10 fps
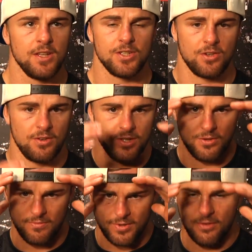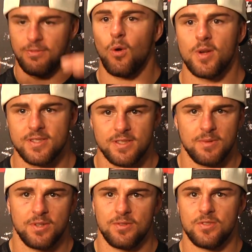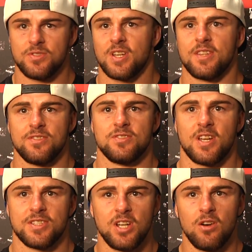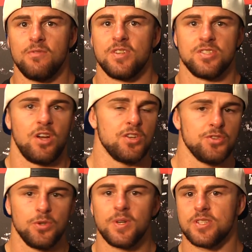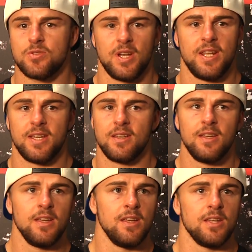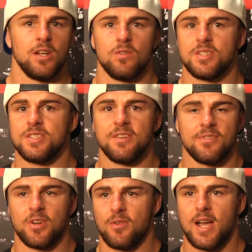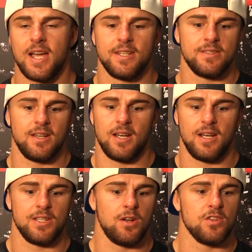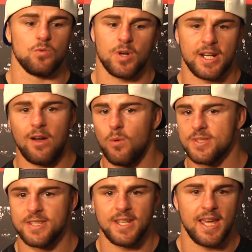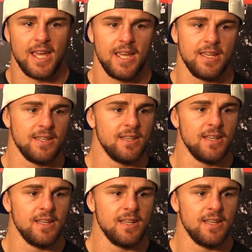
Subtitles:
You're focused. I mean, and there's like a tunnel vision. All you're doing is training. It's a different grind. I was working out once a day.